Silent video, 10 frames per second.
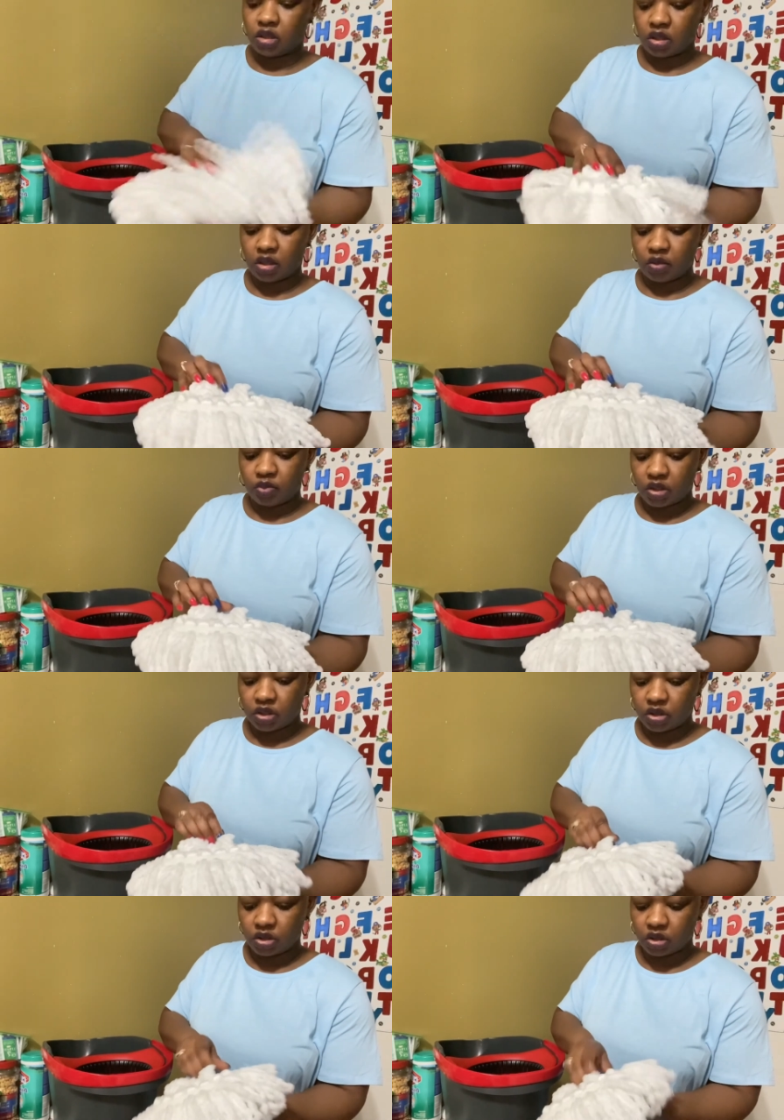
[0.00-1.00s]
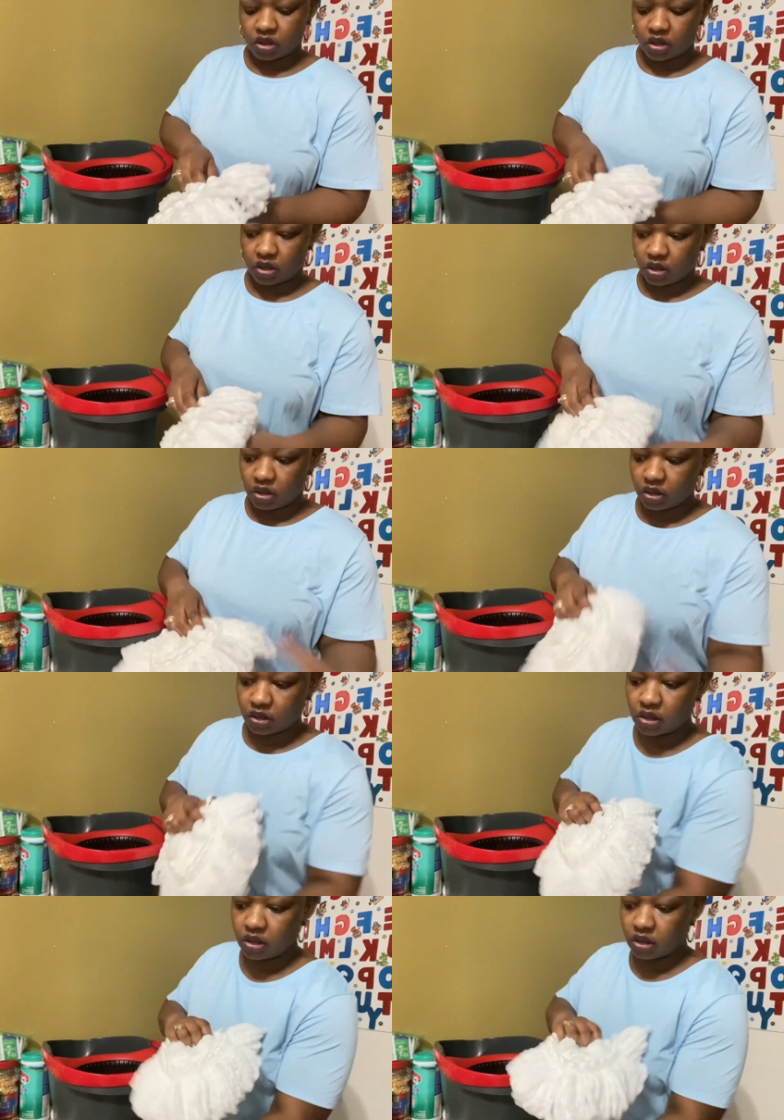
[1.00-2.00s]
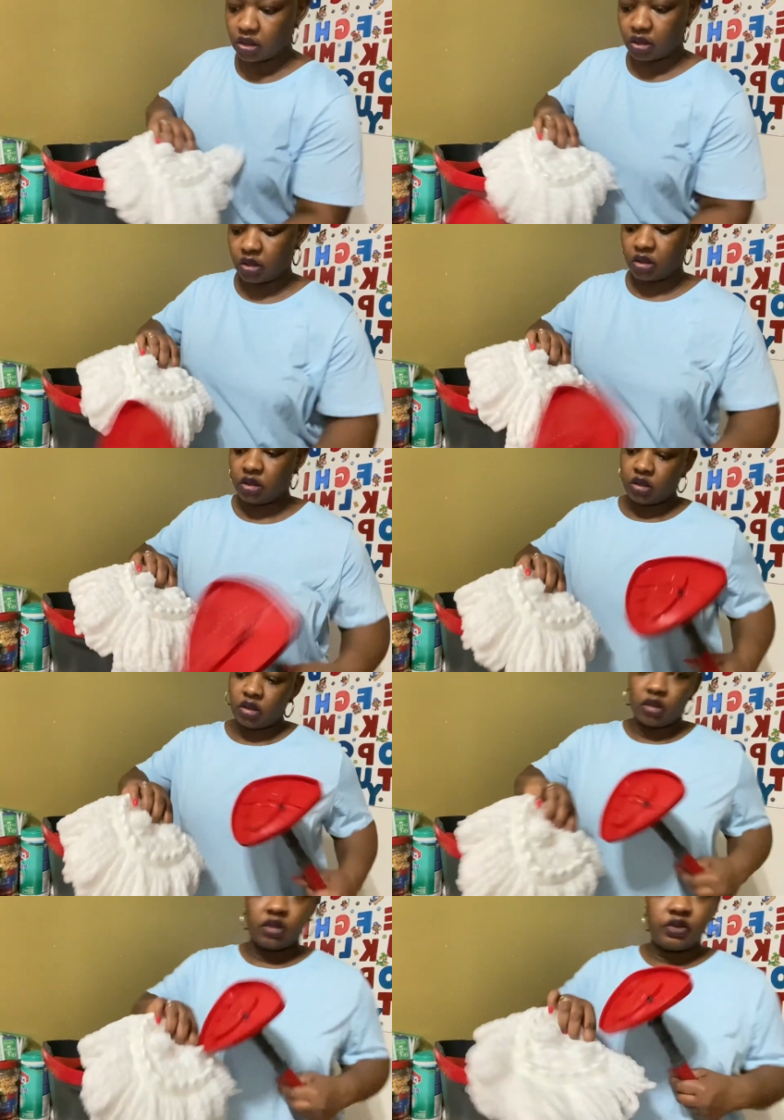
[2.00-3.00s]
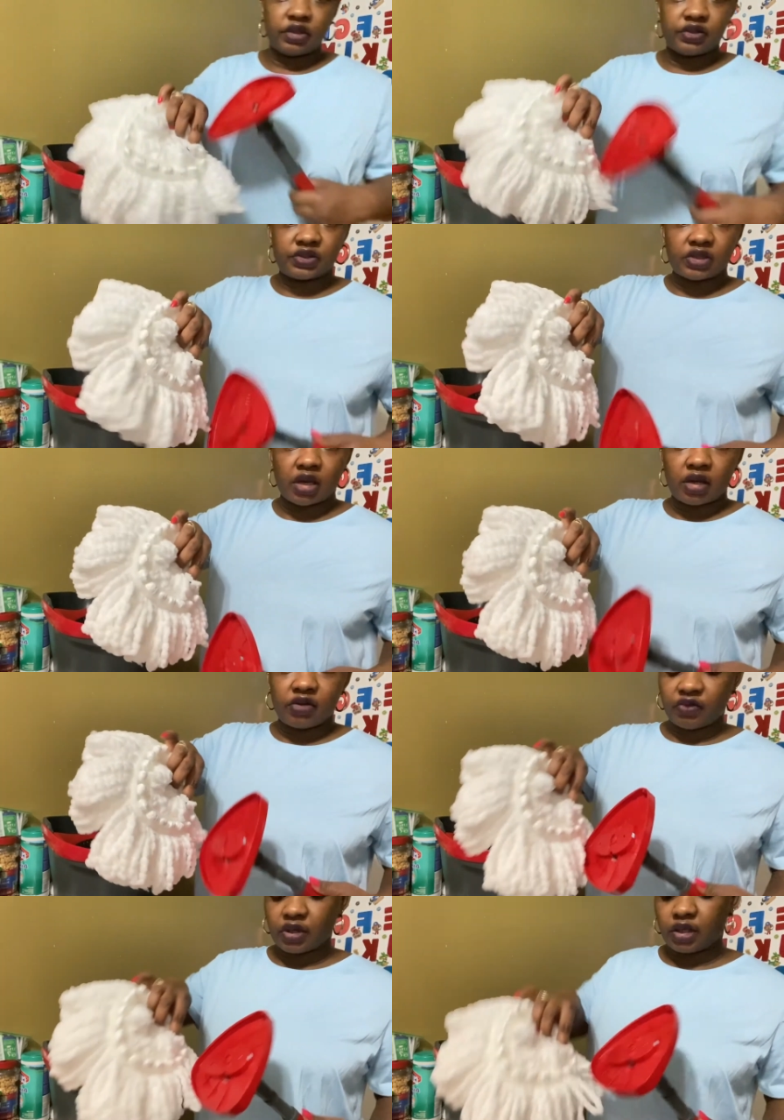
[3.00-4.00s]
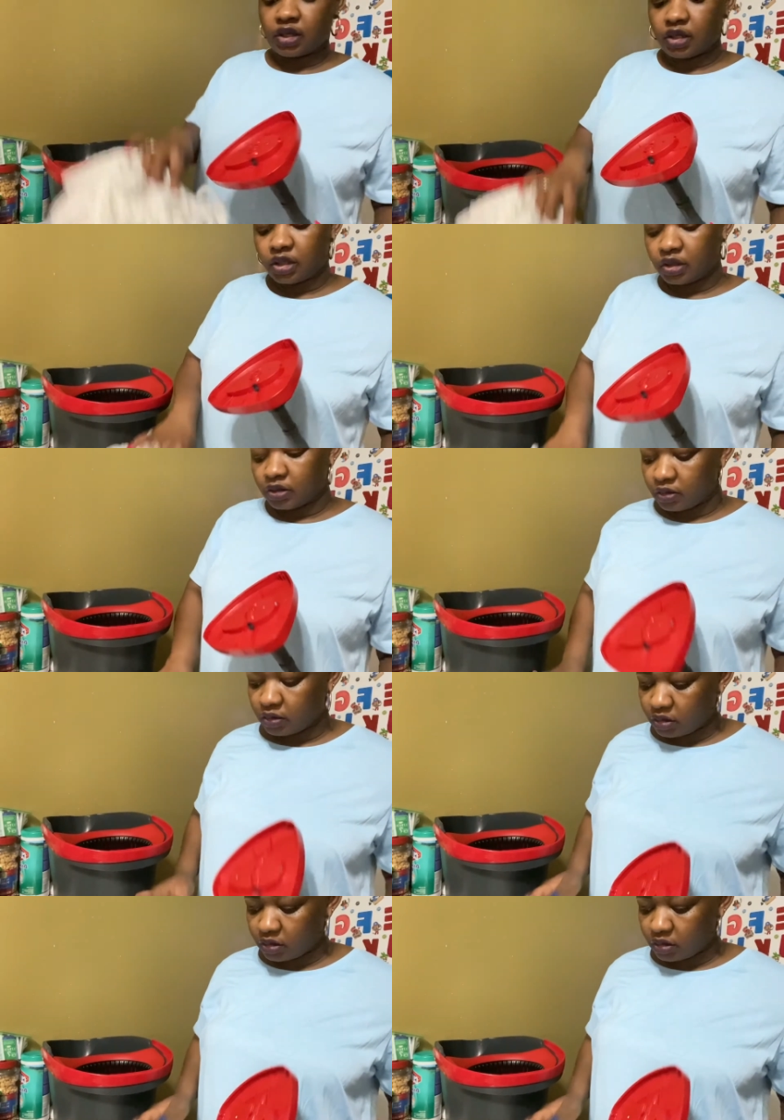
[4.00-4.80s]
I'm not sure. Okay, it looks like this side right here.